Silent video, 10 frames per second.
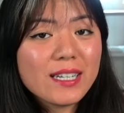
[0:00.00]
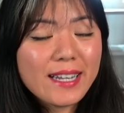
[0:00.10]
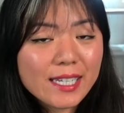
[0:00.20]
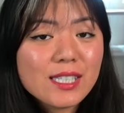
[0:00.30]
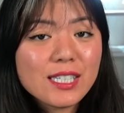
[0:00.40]

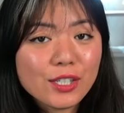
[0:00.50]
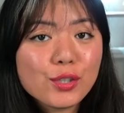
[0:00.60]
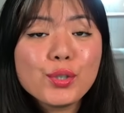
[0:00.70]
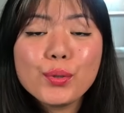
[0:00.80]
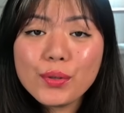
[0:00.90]
next year
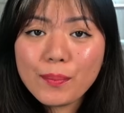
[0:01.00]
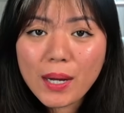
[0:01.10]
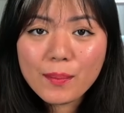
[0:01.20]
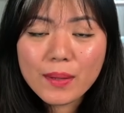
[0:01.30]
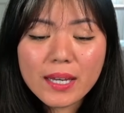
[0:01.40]
to the
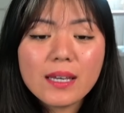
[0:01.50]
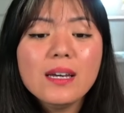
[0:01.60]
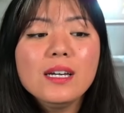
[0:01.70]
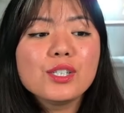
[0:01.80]
public.